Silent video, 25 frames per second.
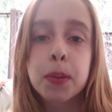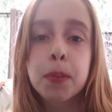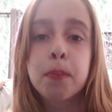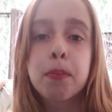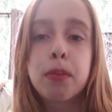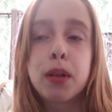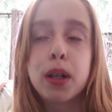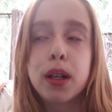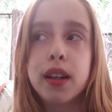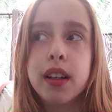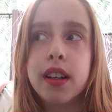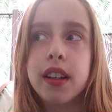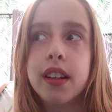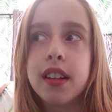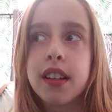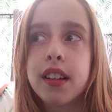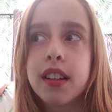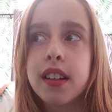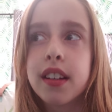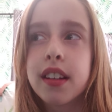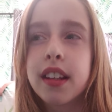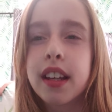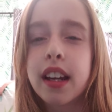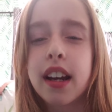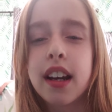But
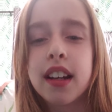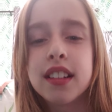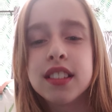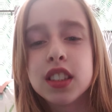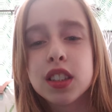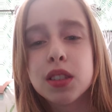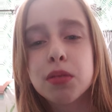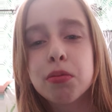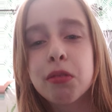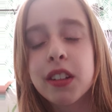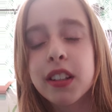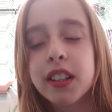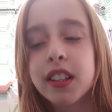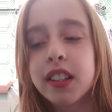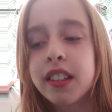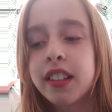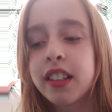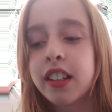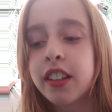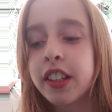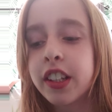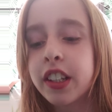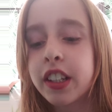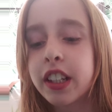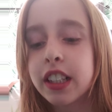yeah, I just wanted to
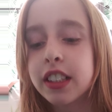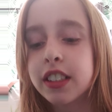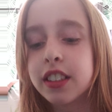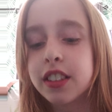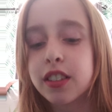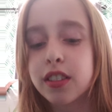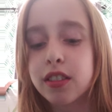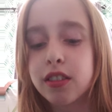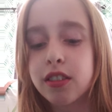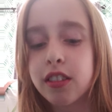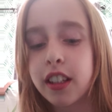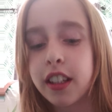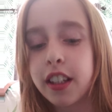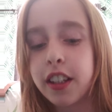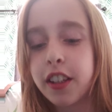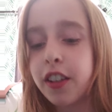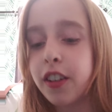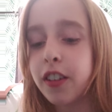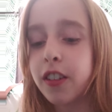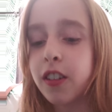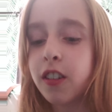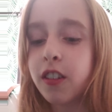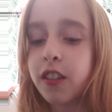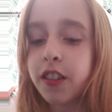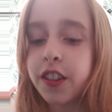tell you guys so
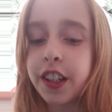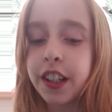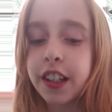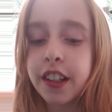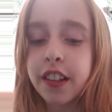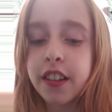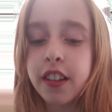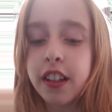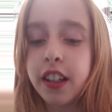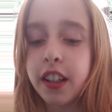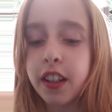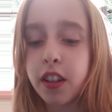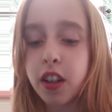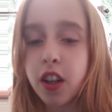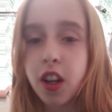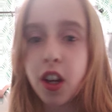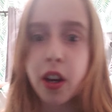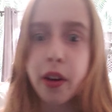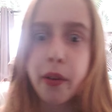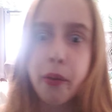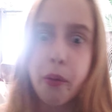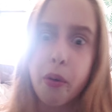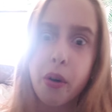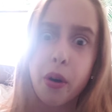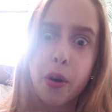you don't think whoa,
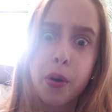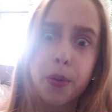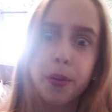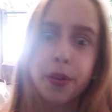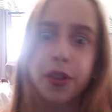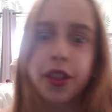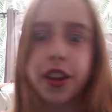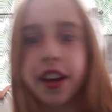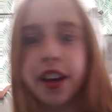what